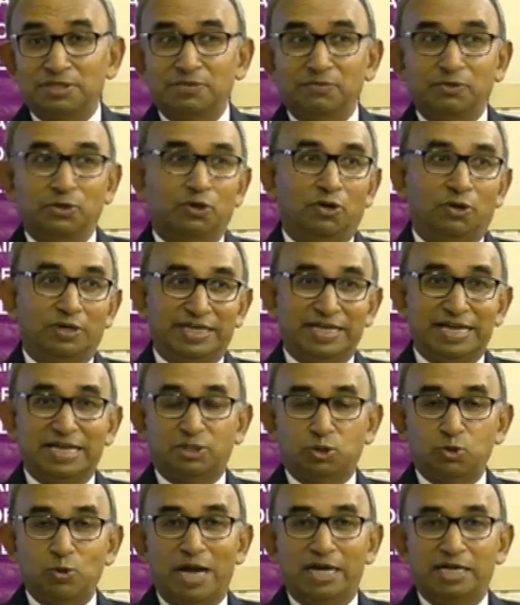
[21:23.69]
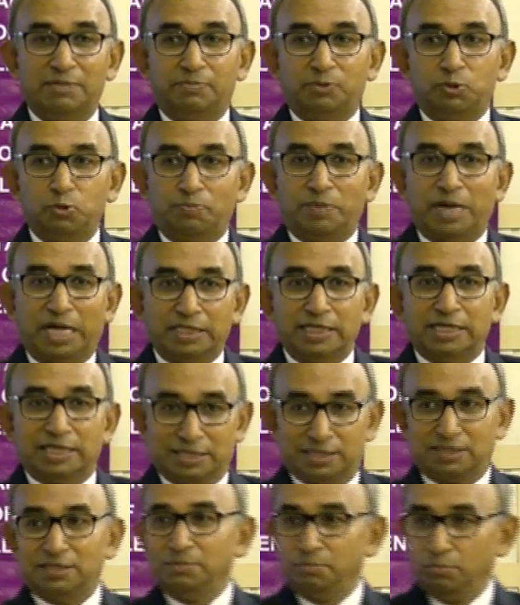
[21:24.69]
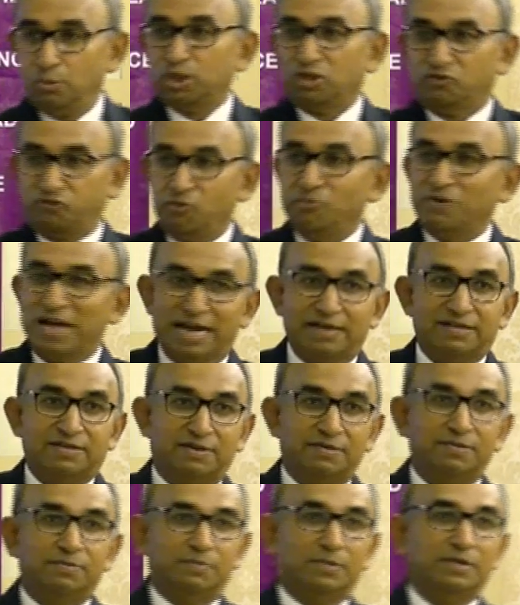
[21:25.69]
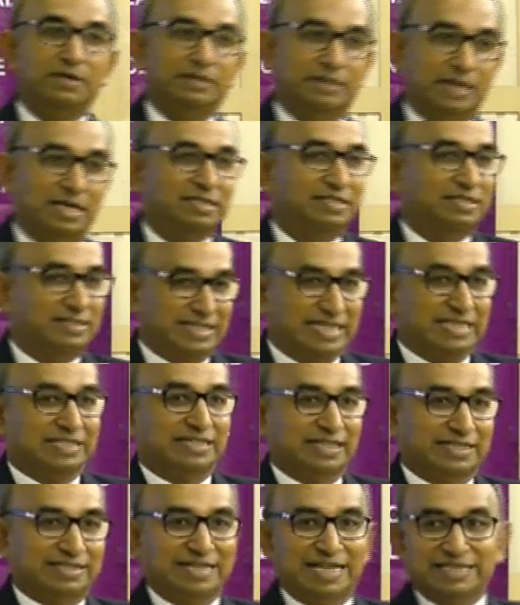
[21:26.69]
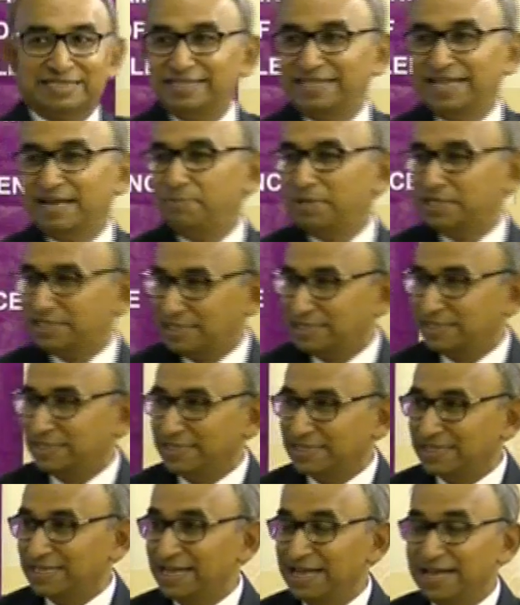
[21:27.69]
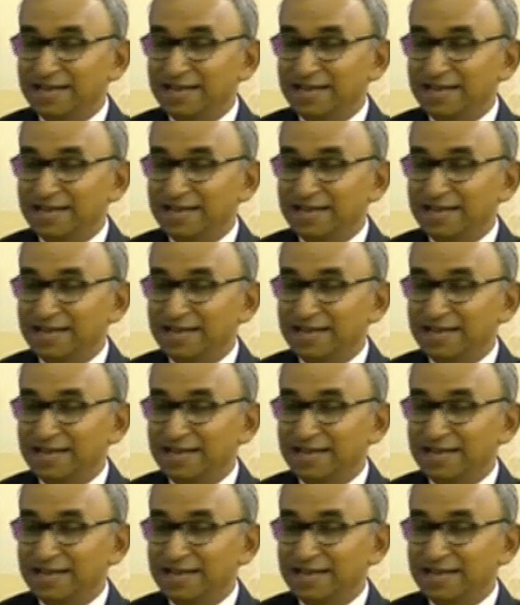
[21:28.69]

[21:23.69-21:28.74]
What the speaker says: He has two brothers, both of whom had seen success in their businesses.